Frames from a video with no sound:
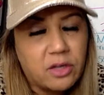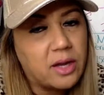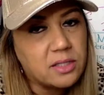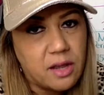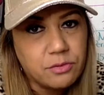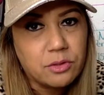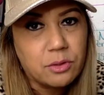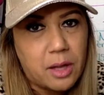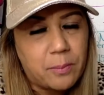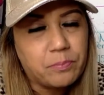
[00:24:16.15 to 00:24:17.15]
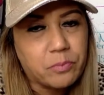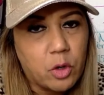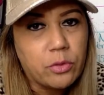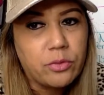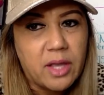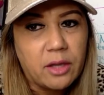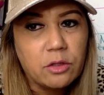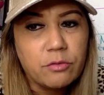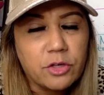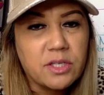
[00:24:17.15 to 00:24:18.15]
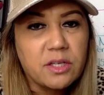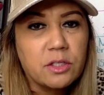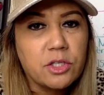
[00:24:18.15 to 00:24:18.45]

You guys have to go through that university